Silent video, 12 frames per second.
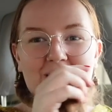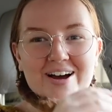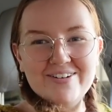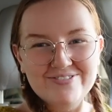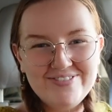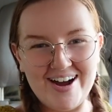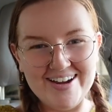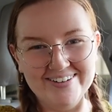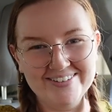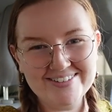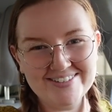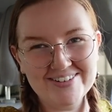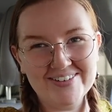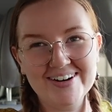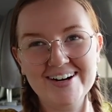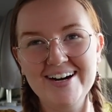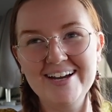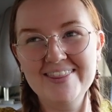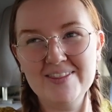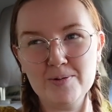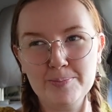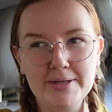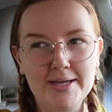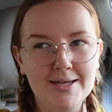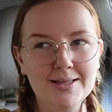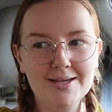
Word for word: vinyl store and they're playing